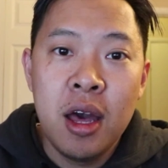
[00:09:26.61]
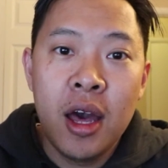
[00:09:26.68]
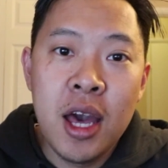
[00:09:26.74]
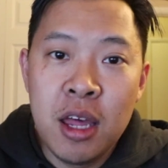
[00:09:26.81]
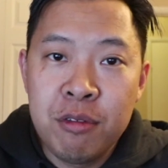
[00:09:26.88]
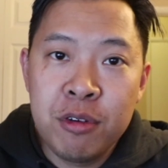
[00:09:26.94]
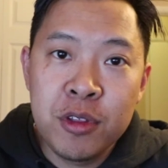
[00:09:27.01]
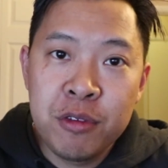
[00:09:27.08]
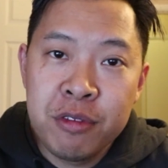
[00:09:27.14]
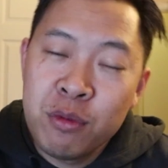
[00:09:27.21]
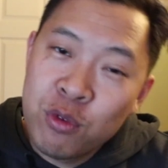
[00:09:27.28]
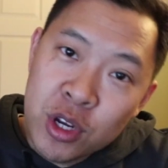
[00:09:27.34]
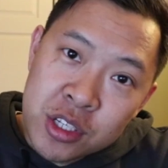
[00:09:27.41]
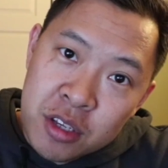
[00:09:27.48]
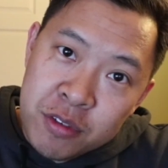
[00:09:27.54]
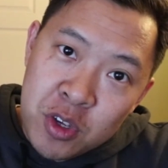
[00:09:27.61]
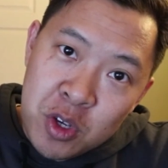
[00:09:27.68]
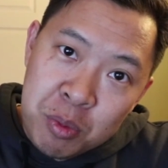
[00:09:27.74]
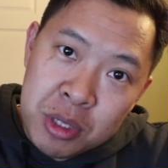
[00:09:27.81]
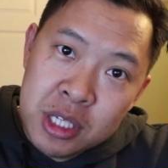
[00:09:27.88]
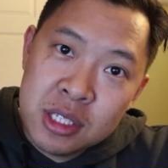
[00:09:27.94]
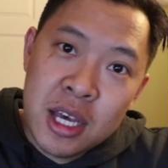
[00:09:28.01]
And for the rest of
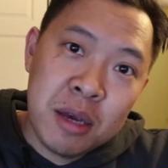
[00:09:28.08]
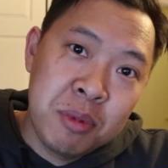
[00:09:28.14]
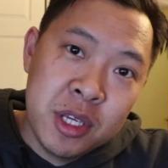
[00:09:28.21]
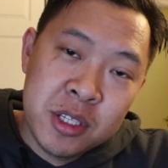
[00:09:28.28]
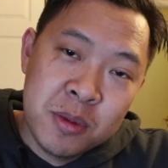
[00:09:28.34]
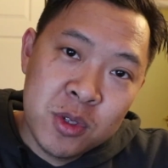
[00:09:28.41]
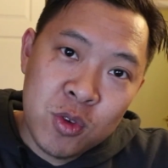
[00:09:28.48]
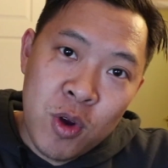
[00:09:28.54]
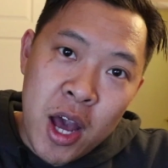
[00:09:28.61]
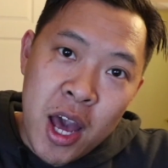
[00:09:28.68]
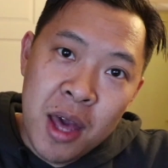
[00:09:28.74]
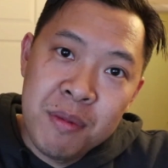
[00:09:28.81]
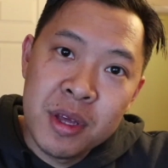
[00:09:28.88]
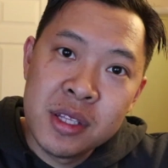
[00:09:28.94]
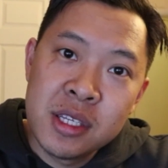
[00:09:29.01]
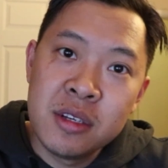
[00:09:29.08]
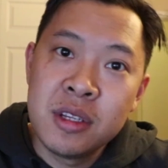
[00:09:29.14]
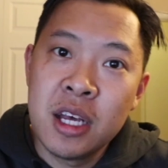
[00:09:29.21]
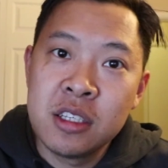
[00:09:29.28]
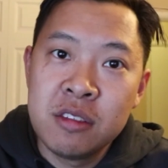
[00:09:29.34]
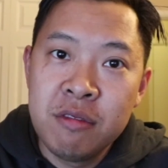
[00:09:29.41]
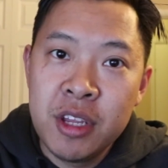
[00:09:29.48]
you, please like, please subscribe. Until
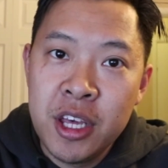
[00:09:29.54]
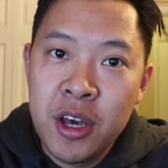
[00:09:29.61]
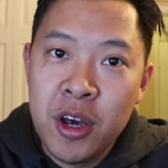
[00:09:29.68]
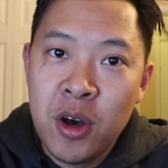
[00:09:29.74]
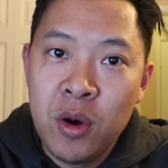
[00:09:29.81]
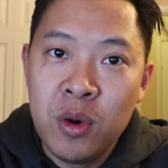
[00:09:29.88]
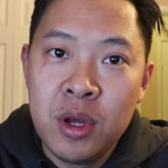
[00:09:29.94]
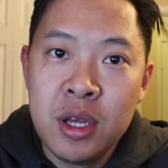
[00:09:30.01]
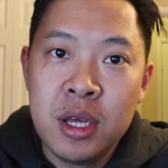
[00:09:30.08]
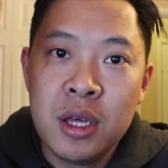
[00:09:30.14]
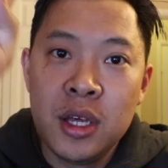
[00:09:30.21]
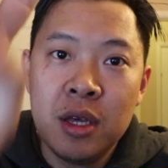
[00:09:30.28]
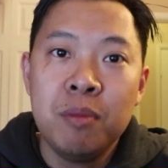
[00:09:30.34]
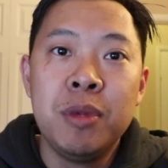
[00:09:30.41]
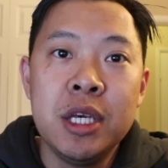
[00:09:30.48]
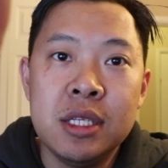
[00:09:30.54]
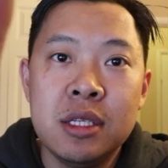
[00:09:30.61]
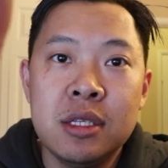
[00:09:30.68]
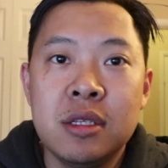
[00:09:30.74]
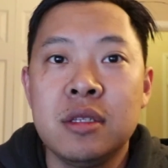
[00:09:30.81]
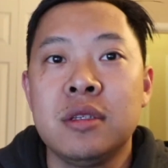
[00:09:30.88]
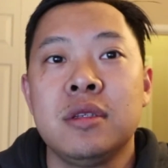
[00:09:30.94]
next video,
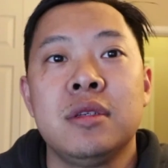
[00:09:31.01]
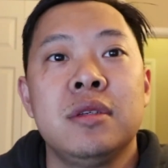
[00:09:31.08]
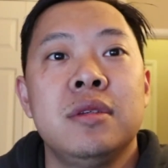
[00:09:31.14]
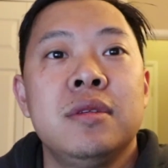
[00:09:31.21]
peace.